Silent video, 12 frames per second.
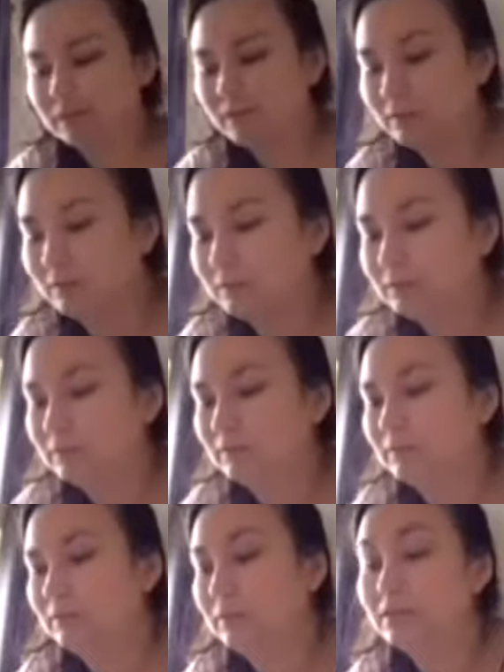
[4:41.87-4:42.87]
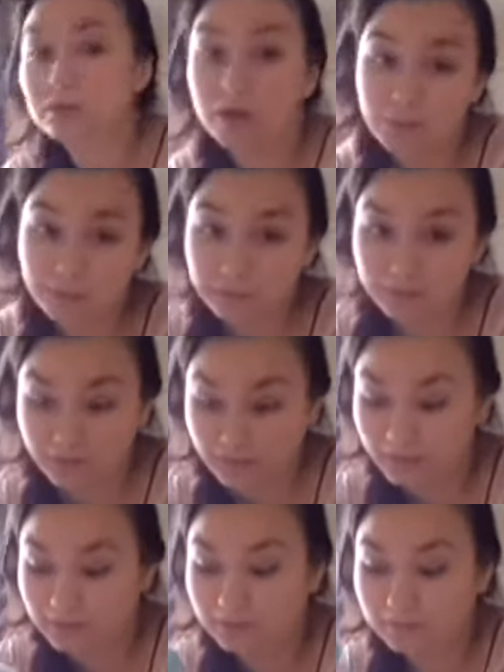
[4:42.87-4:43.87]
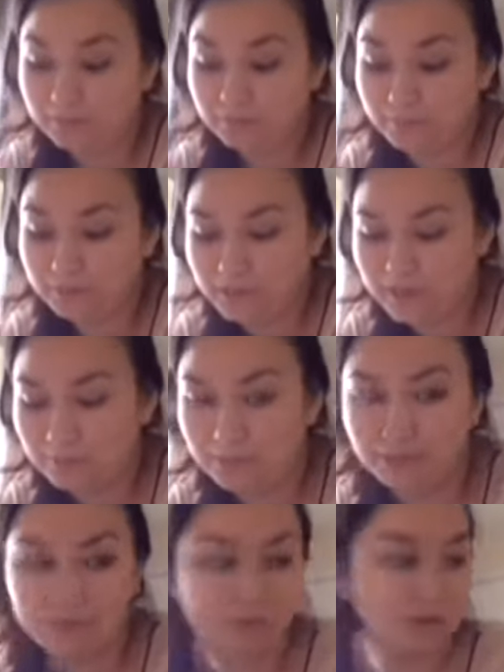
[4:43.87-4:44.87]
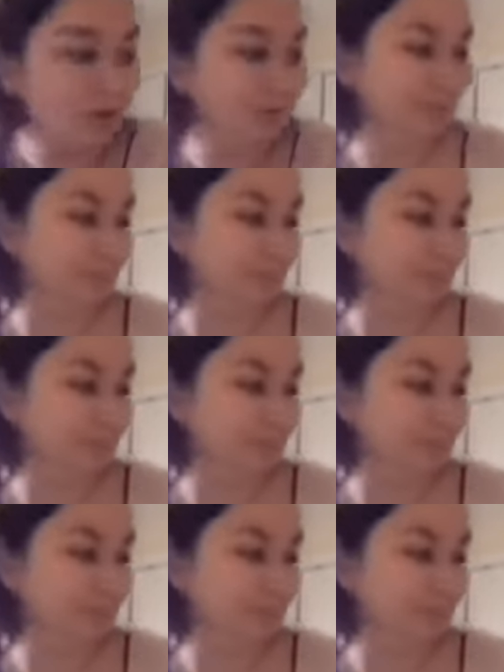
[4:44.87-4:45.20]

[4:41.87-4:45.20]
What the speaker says: down on top of the nappy cover.